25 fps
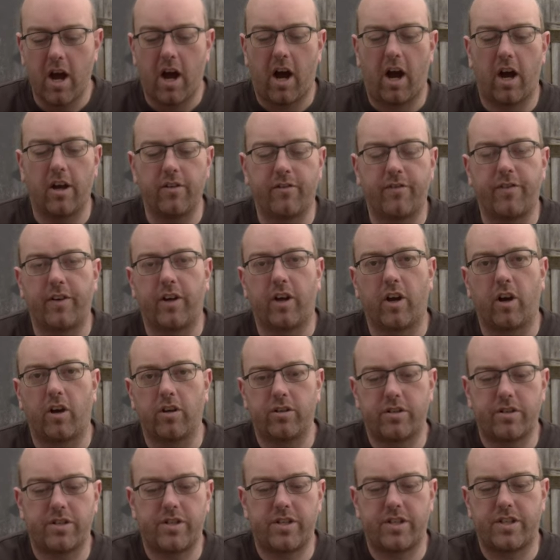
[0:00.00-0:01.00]
I
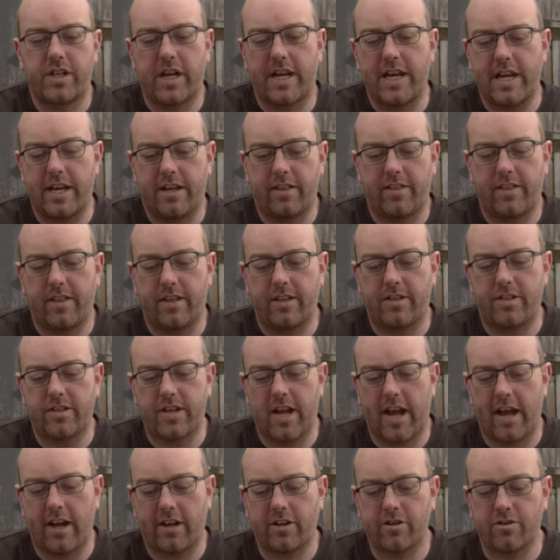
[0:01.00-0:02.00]
forgot to take this
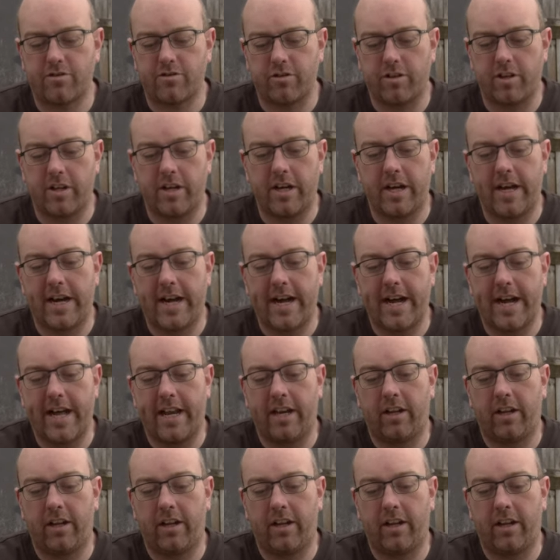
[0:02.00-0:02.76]
extra uh,